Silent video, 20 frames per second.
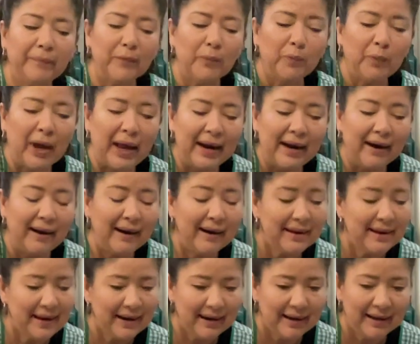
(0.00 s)
red
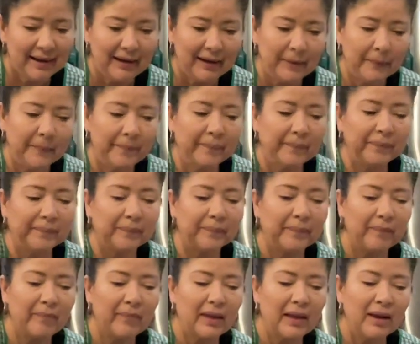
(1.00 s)
onion,
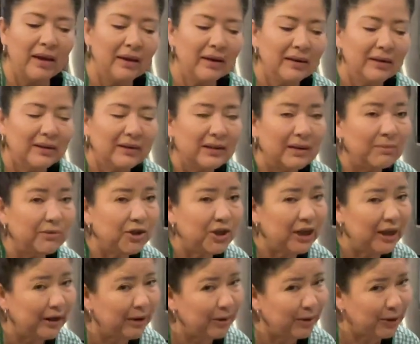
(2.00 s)
some
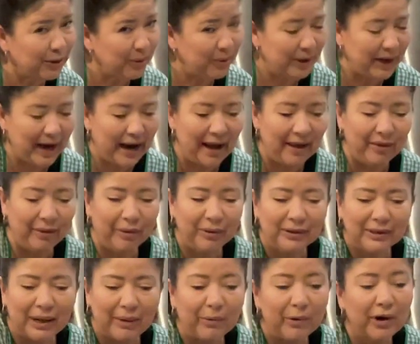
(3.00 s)
chilitos toreados
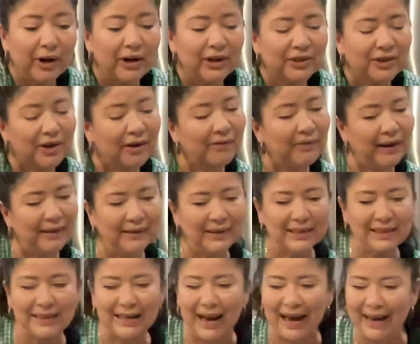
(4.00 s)
that we're going to serve on the
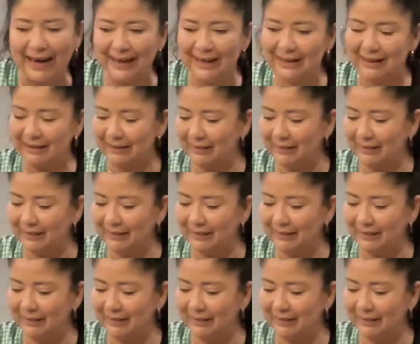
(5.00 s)
side,